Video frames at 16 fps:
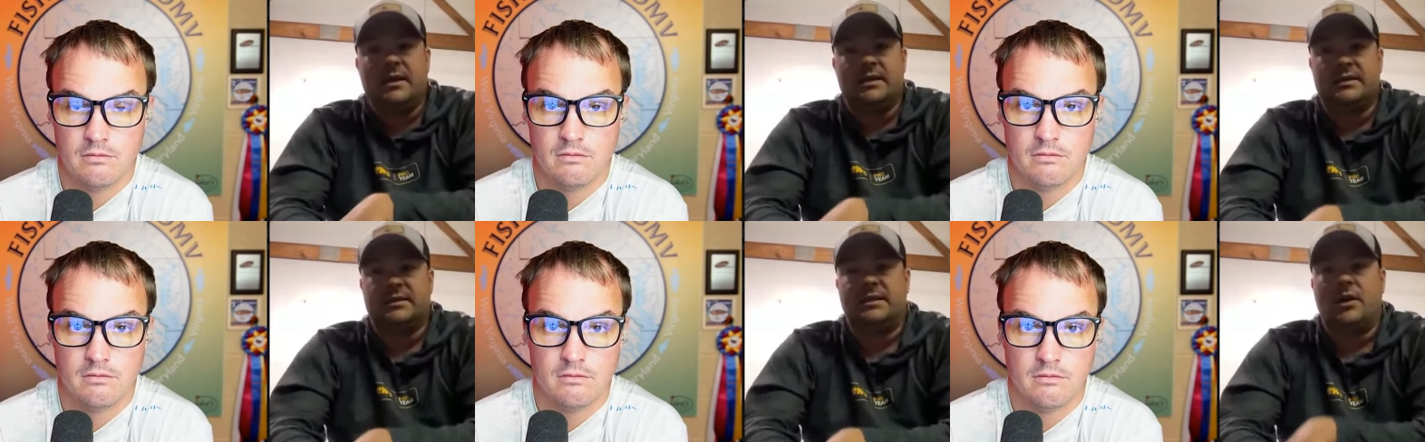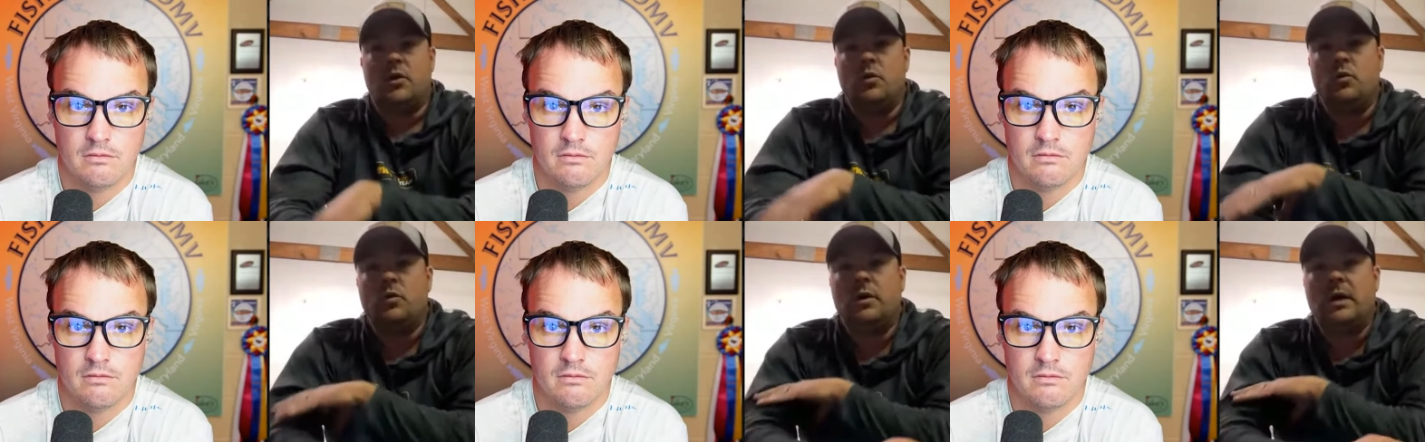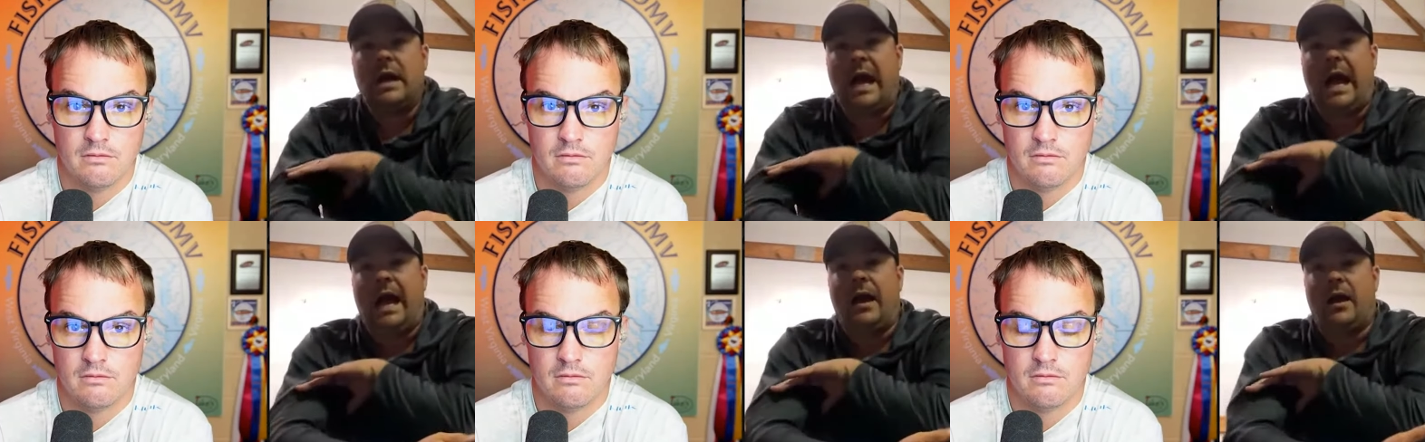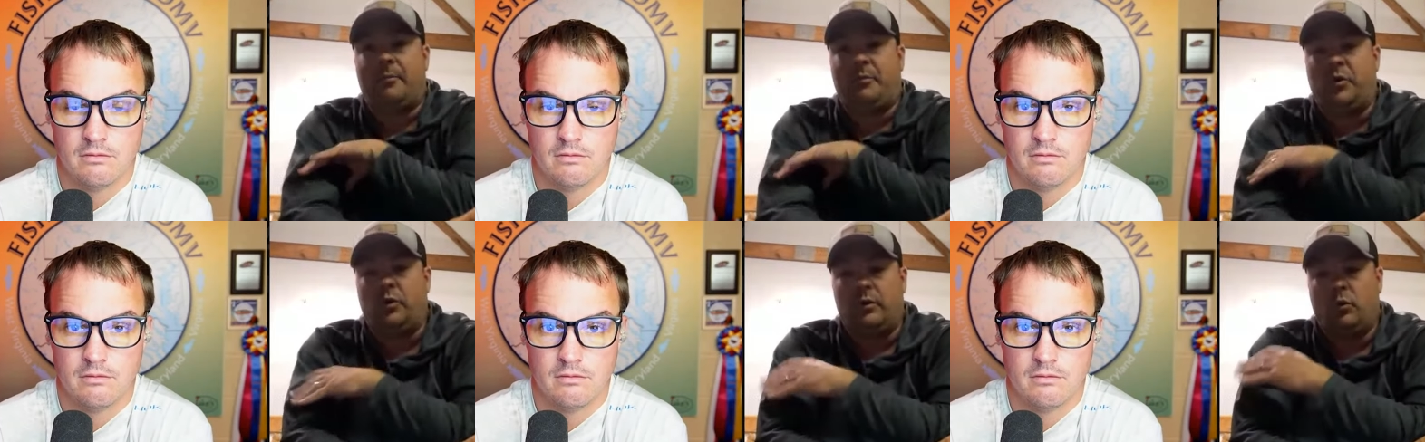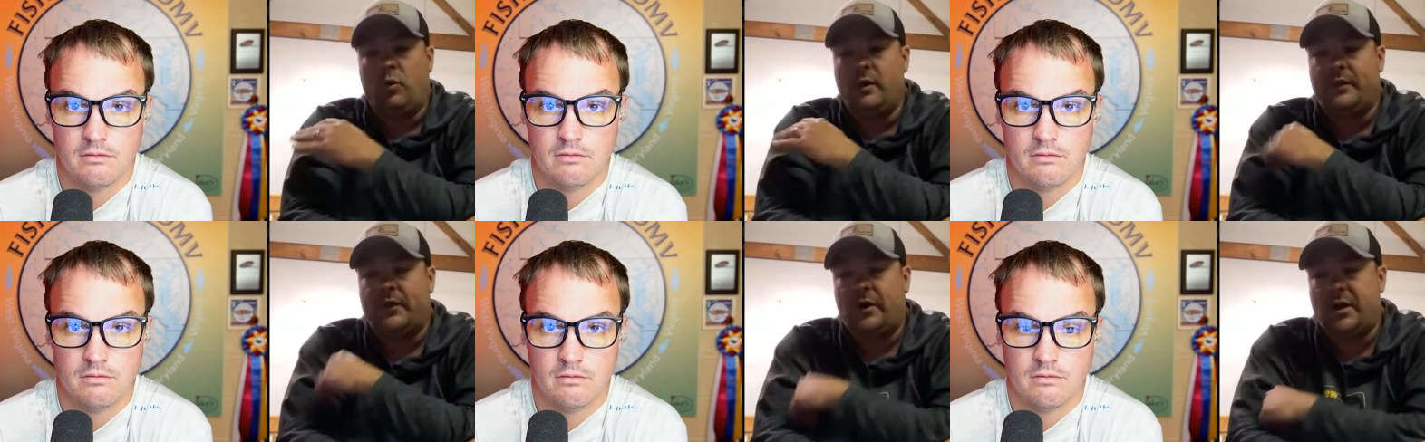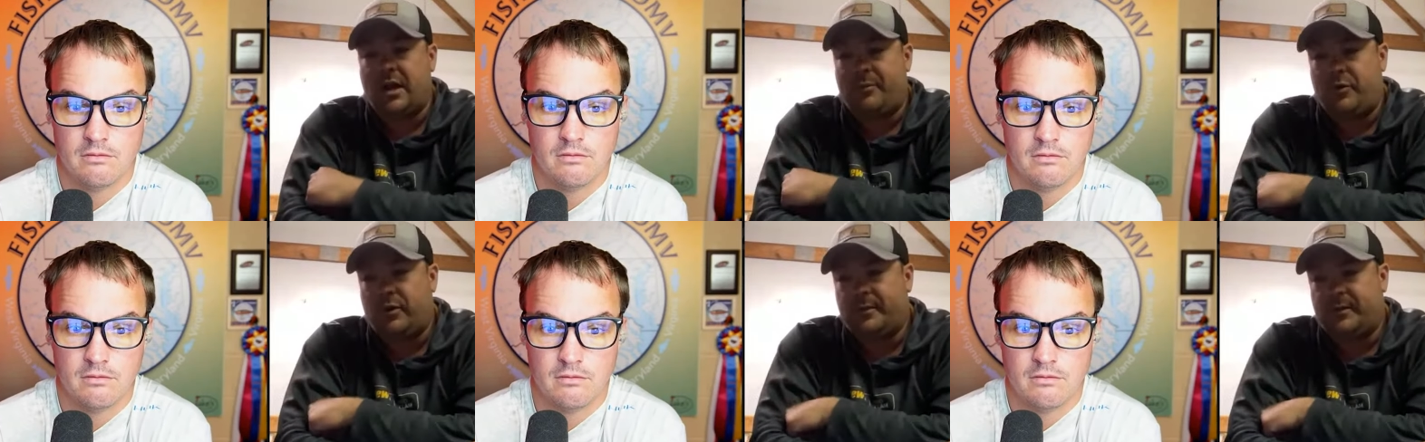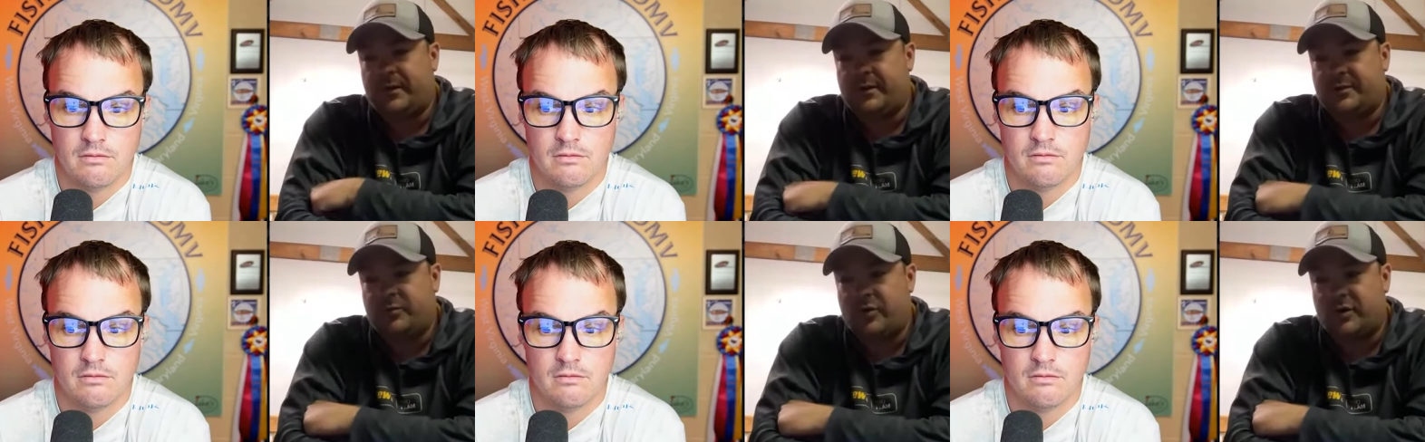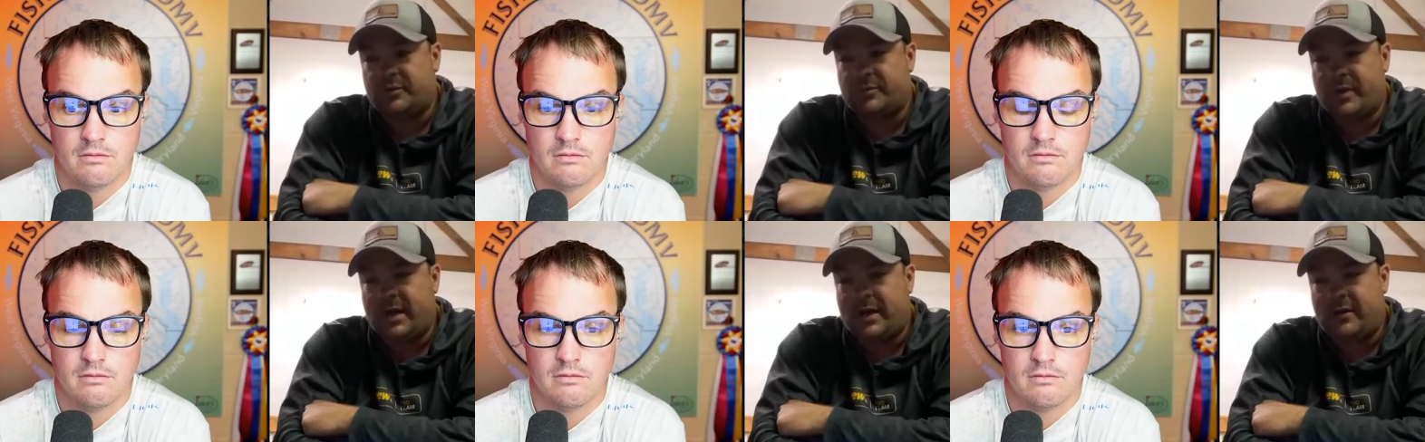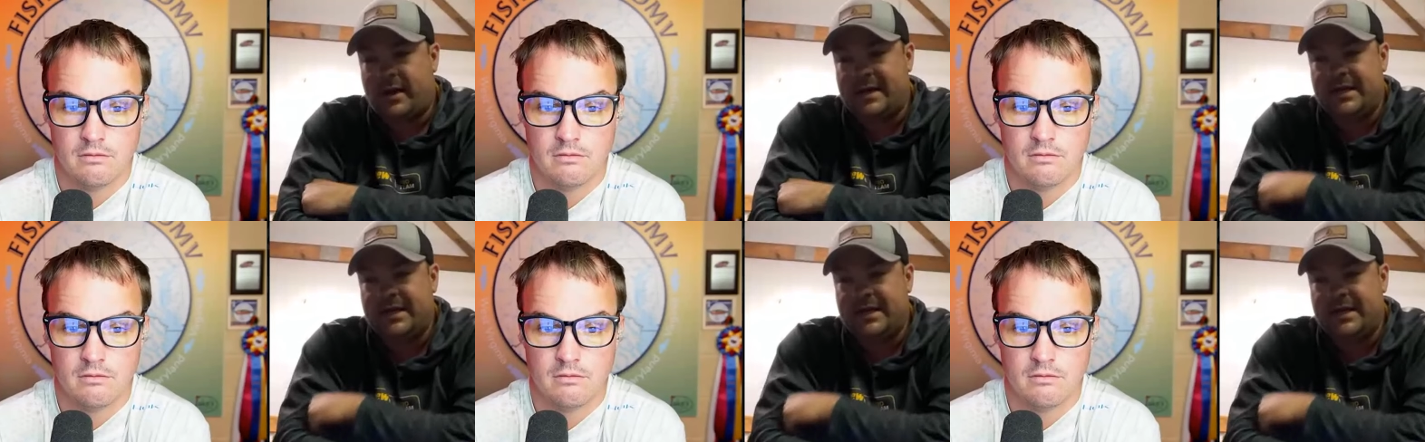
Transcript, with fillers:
Speaker 1: So I pulled 1:30, I pulled up this brush pile.